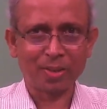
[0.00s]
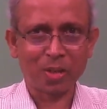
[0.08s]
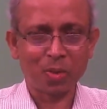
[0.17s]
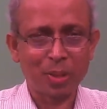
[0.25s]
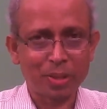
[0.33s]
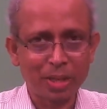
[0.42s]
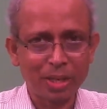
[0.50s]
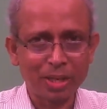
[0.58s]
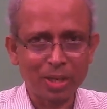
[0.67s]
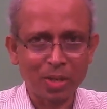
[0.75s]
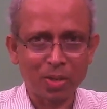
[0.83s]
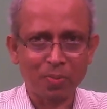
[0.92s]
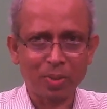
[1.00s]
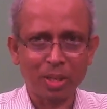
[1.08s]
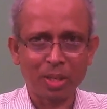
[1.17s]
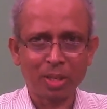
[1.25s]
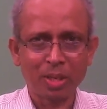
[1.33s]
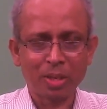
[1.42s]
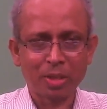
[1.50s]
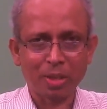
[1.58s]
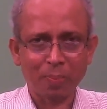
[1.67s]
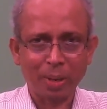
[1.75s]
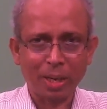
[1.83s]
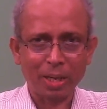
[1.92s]
especially in case of a
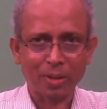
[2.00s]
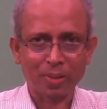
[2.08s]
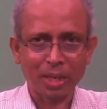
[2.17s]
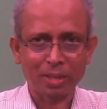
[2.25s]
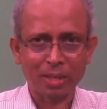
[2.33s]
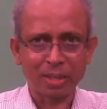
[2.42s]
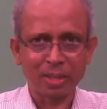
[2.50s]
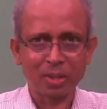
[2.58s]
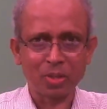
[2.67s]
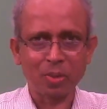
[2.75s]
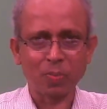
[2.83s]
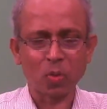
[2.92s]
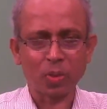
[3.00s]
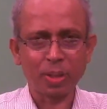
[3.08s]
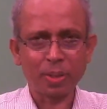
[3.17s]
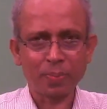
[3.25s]
separately excited DC motor.